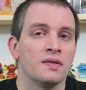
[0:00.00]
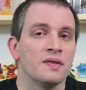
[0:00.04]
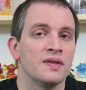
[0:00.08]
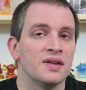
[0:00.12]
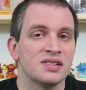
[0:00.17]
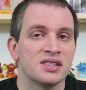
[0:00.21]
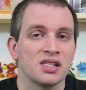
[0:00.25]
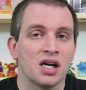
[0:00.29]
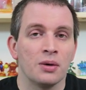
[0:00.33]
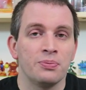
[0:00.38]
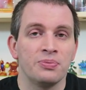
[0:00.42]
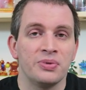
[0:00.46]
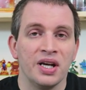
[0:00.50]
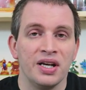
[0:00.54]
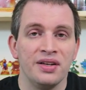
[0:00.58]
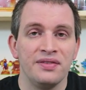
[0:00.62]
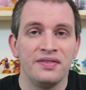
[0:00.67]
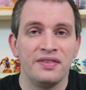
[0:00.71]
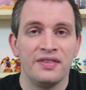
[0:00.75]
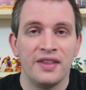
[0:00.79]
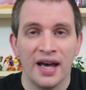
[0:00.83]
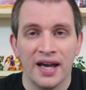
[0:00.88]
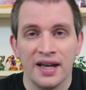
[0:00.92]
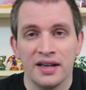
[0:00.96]
This
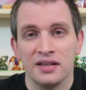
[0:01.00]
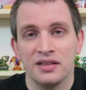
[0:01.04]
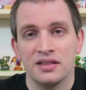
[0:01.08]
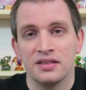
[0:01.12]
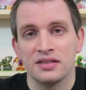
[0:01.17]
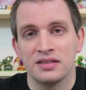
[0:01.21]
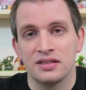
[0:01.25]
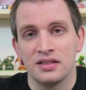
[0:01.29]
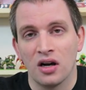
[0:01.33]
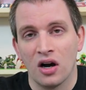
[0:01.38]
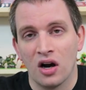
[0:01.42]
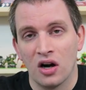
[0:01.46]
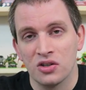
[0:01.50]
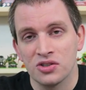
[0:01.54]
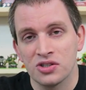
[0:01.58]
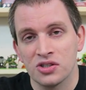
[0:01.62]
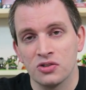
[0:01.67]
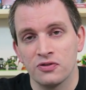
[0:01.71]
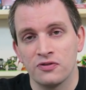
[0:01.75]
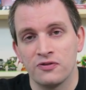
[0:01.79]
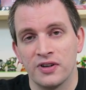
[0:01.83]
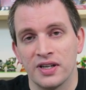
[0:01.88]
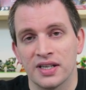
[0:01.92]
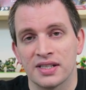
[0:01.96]
update then
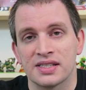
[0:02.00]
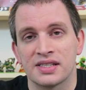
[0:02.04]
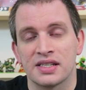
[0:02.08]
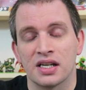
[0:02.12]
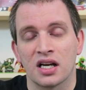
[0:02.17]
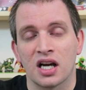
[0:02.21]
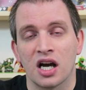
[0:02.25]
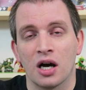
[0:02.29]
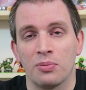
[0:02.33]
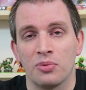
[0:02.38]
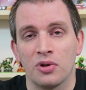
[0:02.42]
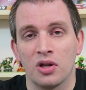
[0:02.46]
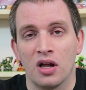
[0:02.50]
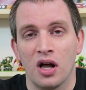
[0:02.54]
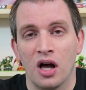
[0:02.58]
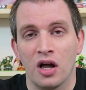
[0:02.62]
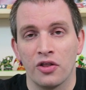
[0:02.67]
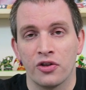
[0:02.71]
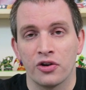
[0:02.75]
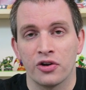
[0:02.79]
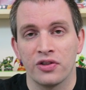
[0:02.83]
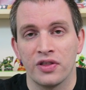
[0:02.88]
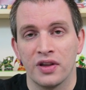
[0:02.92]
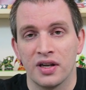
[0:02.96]
also fixed a couple
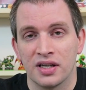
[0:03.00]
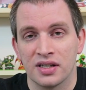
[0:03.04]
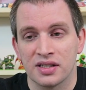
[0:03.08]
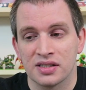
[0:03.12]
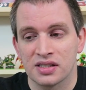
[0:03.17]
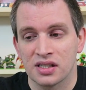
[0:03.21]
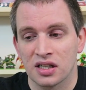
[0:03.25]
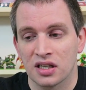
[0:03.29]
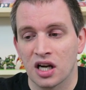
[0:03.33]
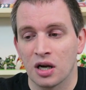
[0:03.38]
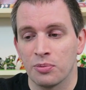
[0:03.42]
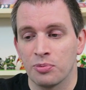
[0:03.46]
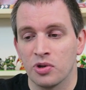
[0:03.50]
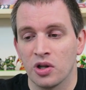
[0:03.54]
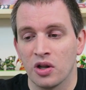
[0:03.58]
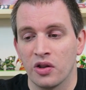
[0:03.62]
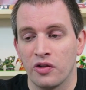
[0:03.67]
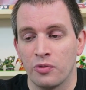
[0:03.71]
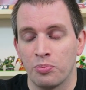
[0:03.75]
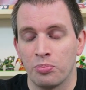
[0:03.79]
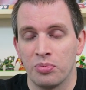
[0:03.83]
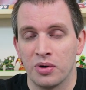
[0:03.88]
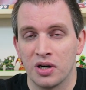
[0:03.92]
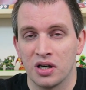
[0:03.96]
other things, a couple
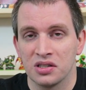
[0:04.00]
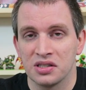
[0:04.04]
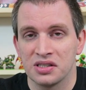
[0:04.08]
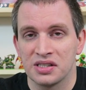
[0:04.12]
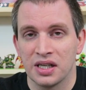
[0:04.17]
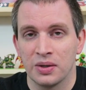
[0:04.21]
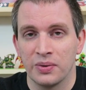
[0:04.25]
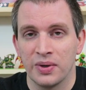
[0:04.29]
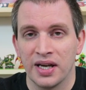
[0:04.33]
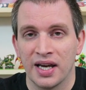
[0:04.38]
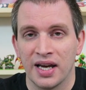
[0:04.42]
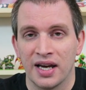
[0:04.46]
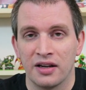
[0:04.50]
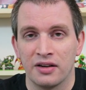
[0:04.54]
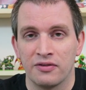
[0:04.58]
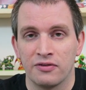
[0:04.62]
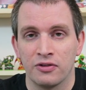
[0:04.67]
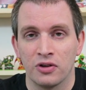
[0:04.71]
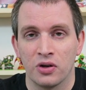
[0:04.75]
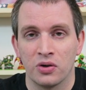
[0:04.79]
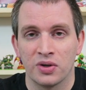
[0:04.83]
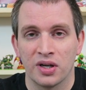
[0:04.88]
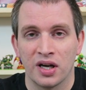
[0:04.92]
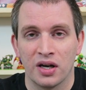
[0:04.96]
other bugs that we had
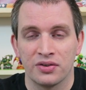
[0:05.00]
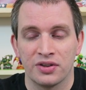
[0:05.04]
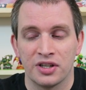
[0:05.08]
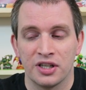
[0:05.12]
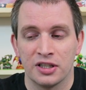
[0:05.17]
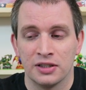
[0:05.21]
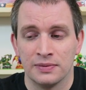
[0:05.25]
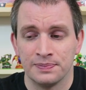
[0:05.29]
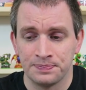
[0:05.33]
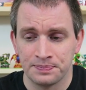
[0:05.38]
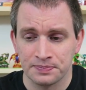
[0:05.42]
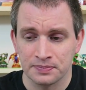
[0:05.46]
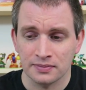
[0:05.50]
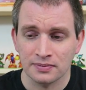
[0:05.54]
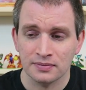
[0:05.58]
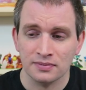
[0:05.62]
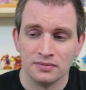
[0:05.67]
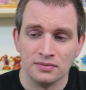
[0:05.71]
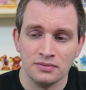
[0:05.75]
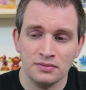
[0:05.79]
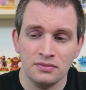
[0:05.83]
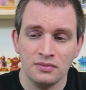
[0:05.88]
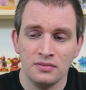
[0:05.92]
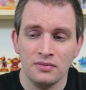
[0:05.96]
floating out there.
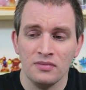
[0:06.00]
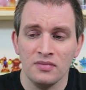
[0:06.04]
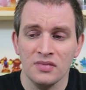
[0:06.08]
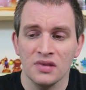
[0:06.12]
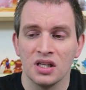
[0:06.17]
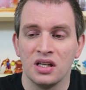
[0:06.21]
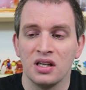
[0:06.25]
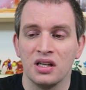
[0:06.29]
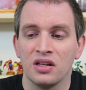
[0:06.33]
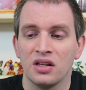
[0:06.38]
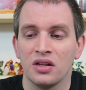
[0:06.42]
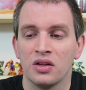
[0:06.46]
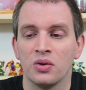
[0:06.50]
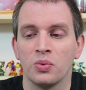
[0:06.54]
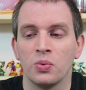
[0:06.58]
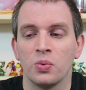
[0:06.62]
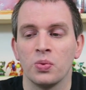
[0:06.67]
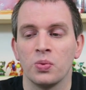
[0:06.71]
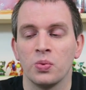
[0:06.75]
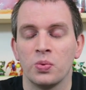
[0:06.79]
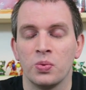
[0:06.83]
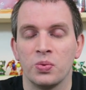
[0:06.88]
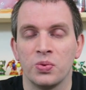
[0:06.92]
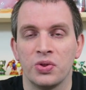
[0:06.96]

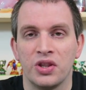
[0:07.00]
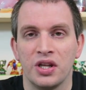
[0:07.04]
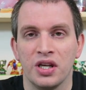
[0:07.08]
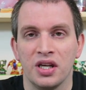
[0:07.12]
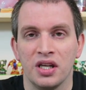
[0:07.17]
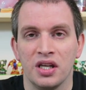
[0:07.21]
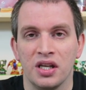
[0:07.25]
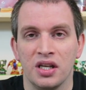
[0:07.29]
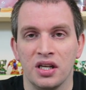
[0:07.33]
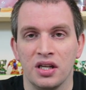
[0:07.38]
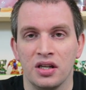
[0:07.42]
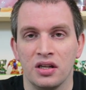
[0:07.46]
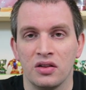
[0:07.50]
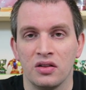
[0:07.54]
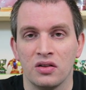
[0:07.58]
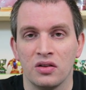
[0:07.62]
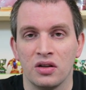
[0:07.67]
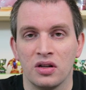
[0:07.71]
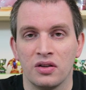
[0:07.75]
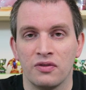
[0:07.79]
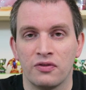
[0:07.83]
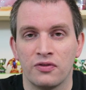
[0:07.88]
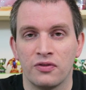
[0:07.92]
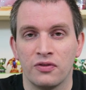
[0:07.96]
The
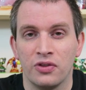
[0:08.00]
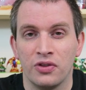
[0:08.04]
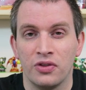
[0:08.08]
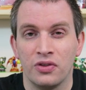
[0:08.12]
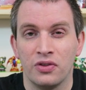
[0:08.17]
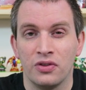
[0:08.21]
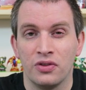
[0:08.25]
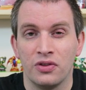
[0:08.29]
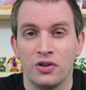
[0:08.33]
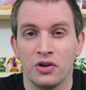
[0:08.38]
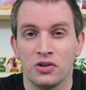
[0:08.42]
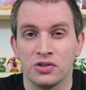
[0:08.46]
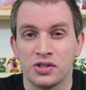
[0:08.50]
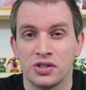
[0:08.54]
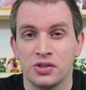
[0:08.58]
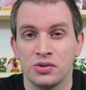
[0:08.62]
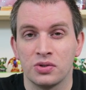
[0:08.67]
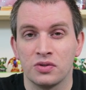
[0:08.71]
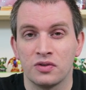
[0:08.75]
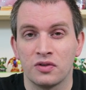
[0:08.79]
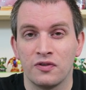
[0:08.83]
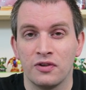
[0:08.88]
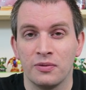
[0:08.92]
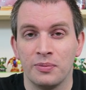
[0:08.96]
those of
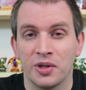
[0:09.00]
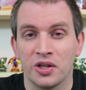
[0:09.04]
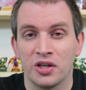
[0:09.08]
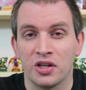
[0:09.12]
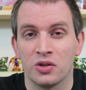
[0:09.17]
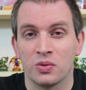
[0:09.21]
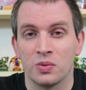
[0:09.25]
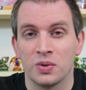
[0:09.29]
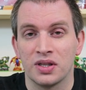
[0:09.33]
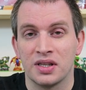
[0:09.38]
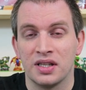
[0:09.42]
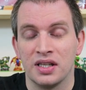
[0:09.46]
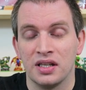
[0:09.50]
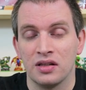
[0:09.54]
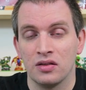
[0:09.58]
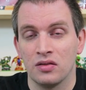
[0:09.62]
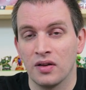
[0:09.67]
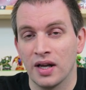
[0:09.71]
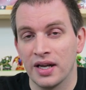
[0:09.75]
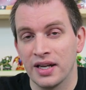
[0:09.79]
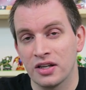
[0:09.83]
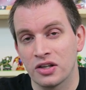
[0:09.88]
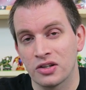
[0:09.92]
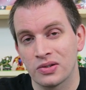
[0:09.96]
you familiar with the
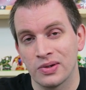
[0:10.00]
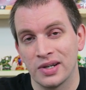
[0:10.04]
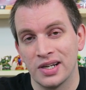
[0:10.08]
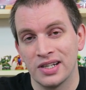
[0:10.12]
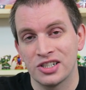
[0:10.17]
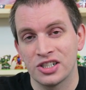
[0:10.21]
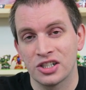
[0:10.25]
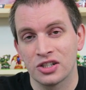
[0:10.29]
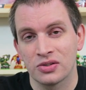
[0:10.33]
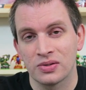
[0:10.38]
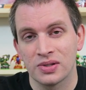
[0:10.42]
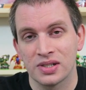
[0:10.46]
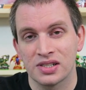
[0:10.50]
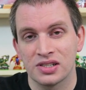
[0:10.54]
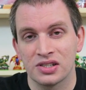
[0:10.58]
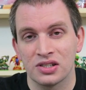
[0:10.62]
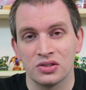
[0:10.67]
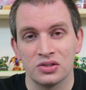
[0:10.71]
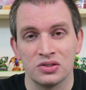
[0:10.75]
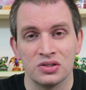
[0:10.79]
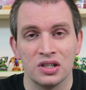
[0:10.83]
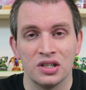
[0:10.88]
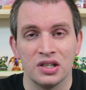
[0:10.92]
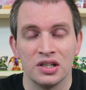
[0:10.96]
light creation
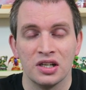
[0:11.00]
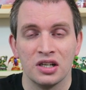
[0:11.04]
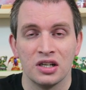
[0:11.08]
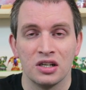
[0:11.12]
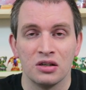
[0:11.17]
crystal